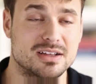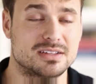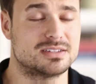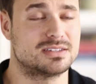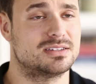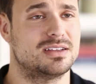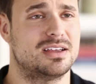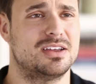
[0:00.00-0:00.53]

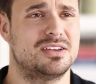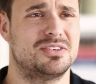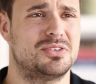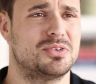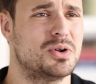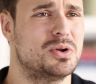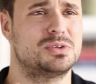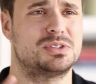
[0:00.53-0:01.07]
dust and
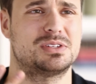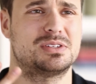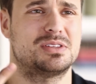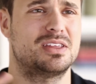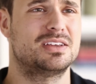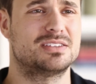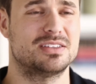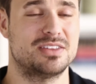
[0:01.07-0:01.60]
gross
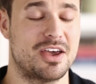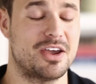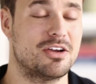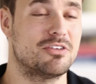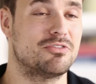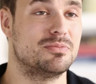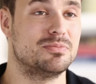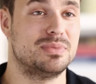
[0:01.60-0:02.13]
things in the
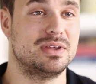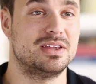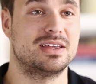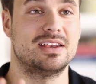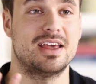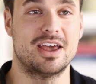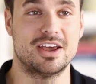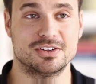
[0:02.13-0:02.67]
air from being
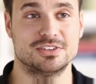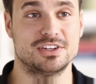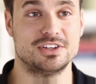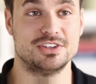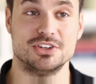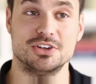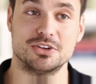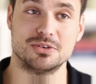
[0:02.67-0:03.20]
inhaled
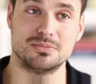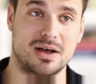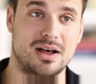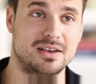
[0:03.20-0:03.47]
into your